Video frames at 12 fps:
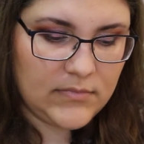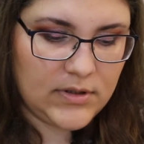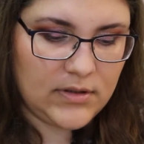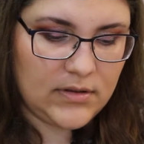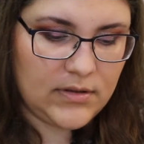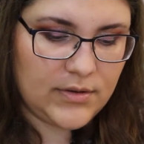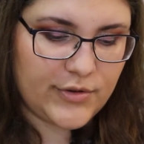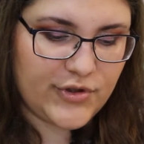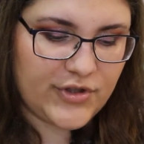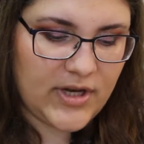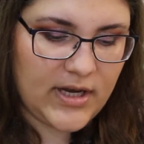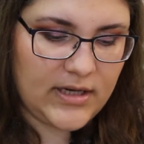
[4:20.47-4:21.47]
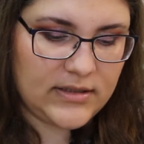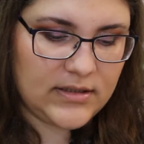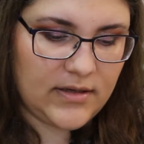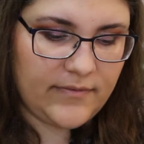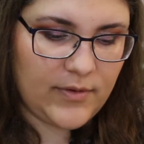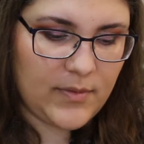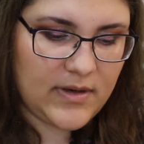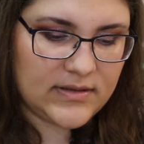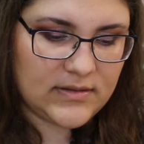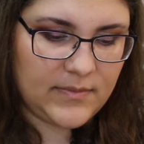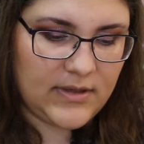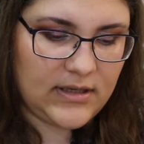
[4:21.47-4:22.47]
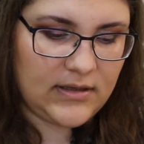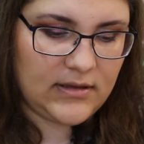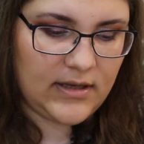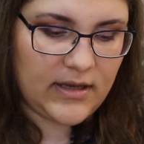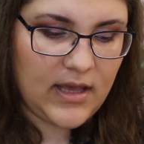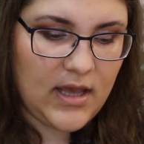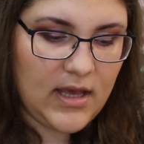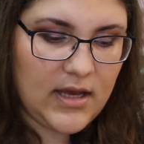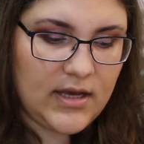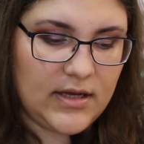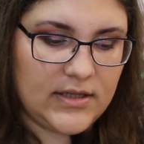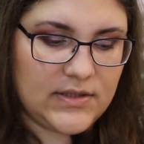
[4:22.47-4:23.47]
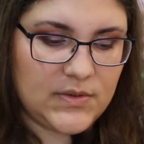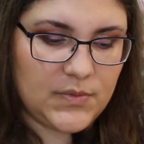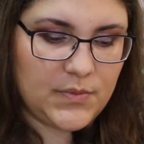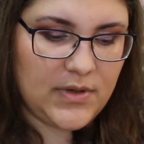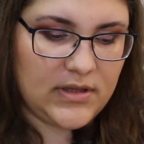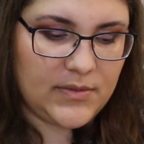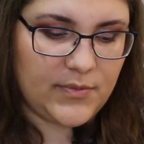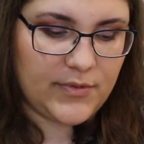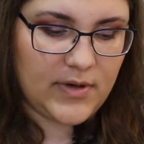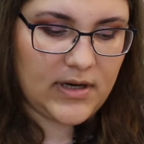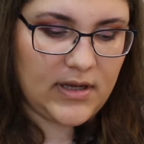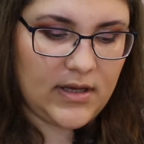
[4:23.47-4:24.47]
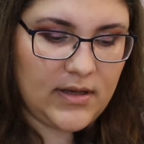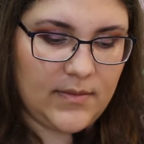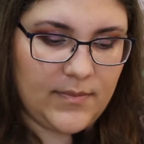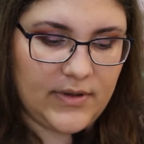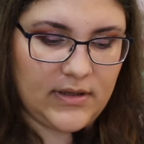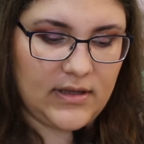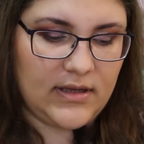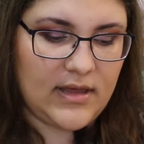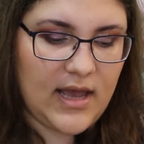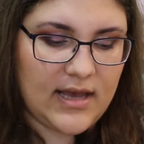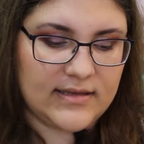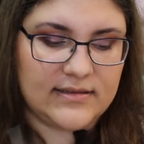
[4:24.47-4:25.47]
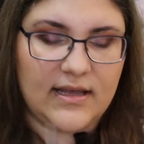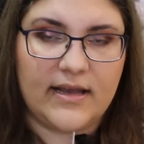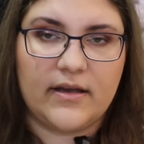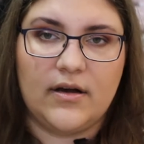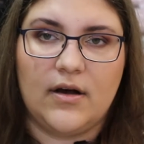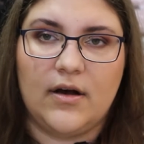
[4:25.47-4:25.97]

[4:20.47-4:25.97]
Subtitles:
a shade, if you ask me. Like, it's really pretty, but it has like